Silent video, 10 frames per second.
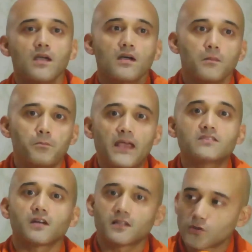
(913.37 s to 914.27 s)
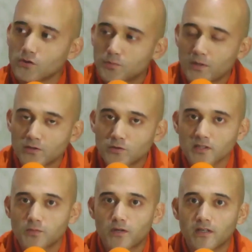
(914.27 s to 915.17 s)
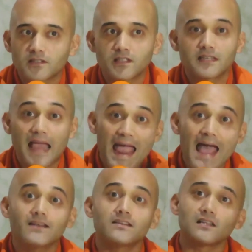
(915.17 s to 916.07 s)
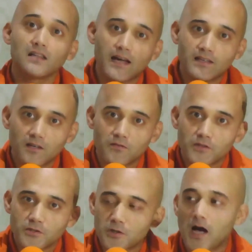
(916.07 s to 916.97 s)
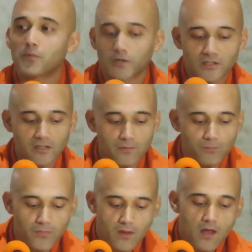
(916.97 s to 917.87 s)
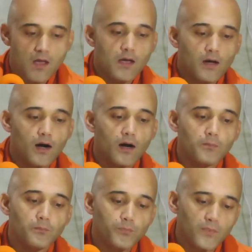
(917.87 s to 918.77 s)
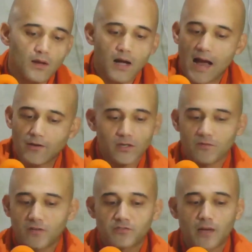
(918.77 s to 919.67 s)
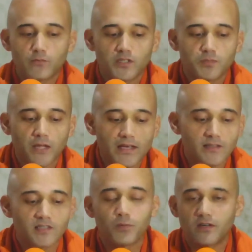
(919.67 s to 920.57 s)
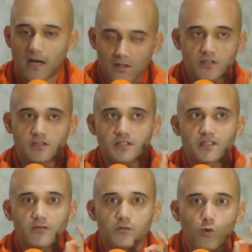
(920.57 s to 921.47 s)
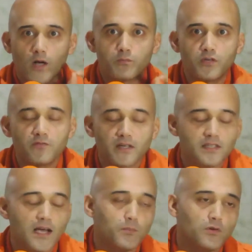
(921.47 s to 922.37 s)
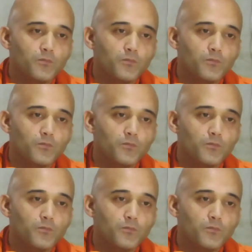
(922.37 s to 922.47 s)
based on his own spiritual experiences and in the light of Sri Ramakrishna. I don't have enough time to explain this, but just to give you one brief example.